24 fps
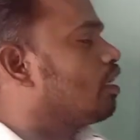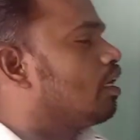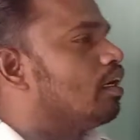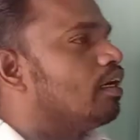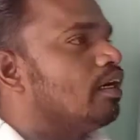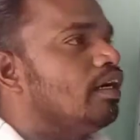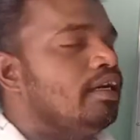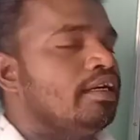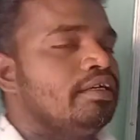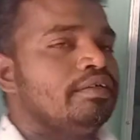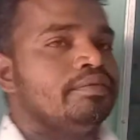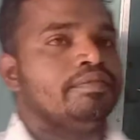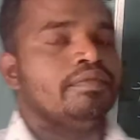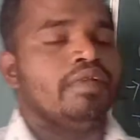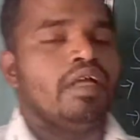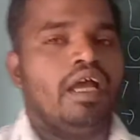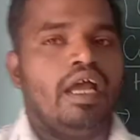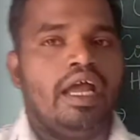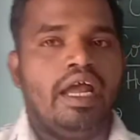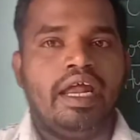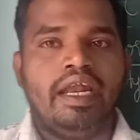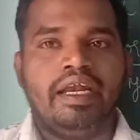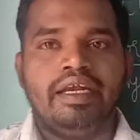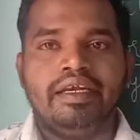Clear?
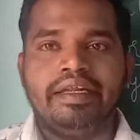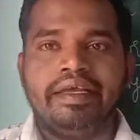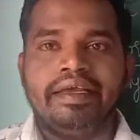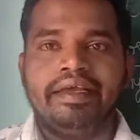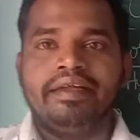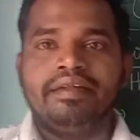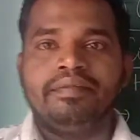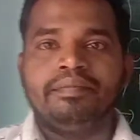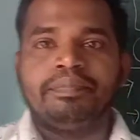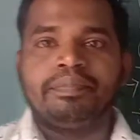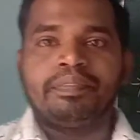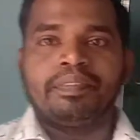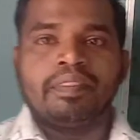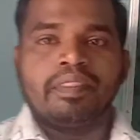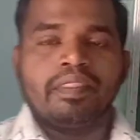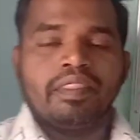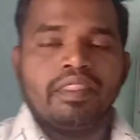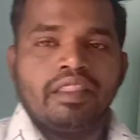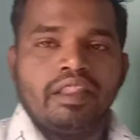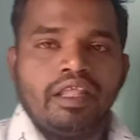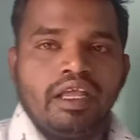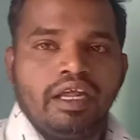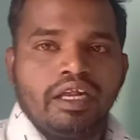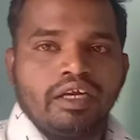And
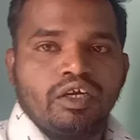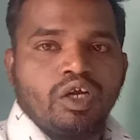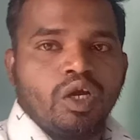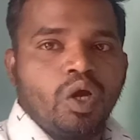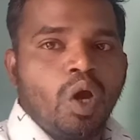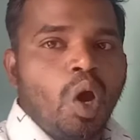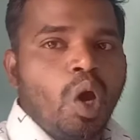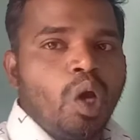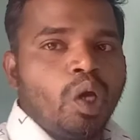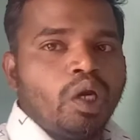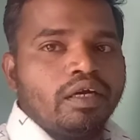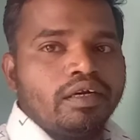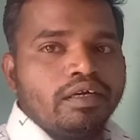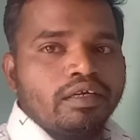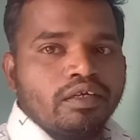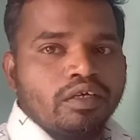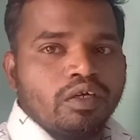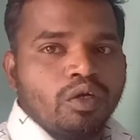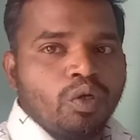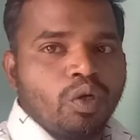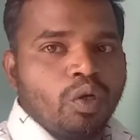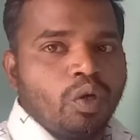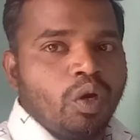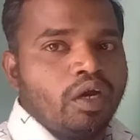in
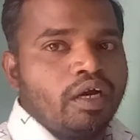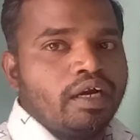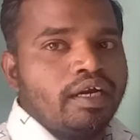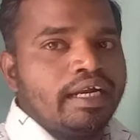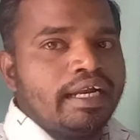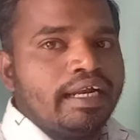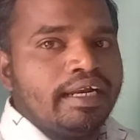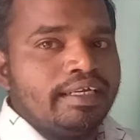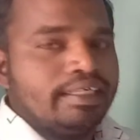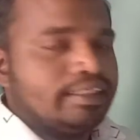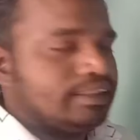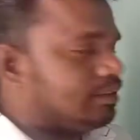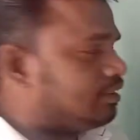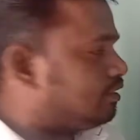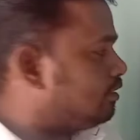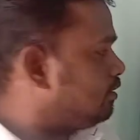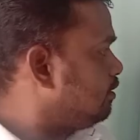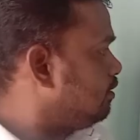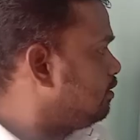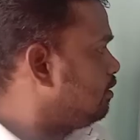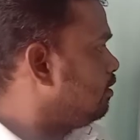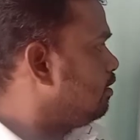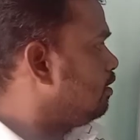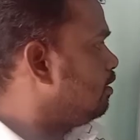
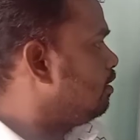Cornelius